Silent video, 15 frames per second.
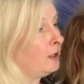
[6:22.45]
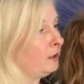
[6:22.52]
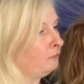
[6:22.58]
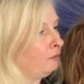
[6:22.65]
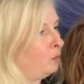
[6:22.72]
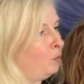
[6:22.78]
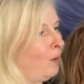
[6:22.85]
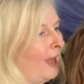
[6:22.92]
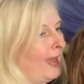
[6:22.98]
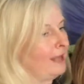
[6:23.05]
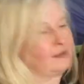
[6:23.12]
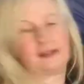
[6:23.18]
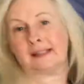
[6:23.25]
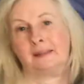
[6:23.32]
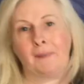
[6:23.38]
away, the
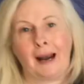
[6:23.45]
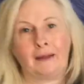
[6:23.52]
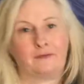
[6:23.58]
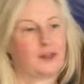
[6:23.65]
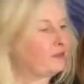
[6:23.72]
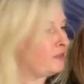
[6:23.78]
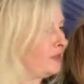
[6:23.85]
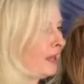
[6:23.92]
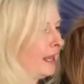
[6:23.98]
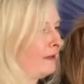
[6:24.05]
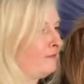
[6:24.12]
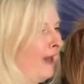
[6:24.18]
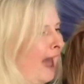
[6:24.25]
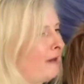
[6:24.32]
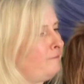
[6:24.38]
smell of the thief.
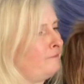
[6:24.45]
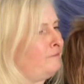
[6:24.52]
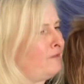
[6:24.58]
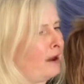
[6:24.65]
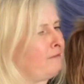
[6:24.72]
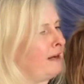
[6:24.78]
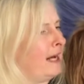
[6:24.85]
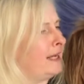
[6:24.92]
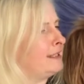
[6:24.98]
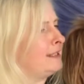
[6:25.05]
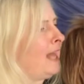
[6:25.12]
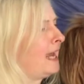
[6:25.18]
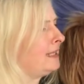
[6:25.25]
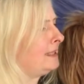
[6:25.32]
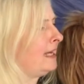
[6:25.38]
How very
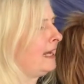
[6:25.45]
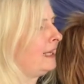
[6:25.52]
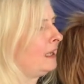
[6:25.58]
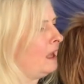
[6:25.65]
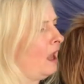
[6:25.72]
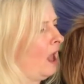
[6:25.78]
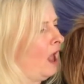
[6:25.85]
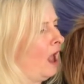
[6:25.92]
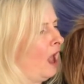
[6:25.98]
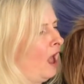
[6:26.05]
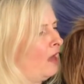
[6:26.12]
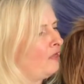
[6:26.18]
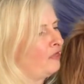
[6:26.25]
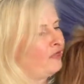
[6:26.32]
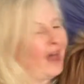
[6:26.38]
exciting!
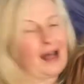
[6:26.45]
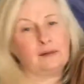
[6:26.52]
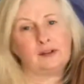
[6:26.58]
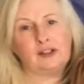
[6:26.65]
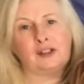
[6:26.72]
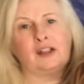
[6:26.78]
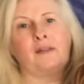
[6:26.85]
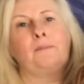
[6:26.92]
Thousands of